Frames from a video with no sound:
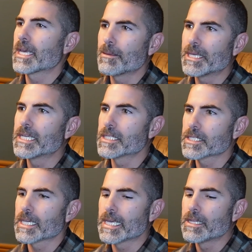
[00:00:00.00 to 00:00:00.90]
A, B, and
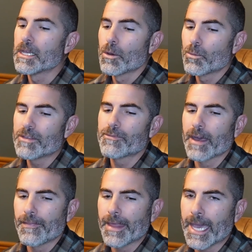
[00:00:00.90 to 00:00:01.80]
C. And we
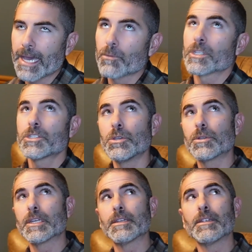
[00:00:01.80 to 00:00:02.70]
found that once you
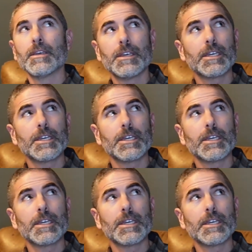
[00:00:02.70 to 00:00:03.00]
can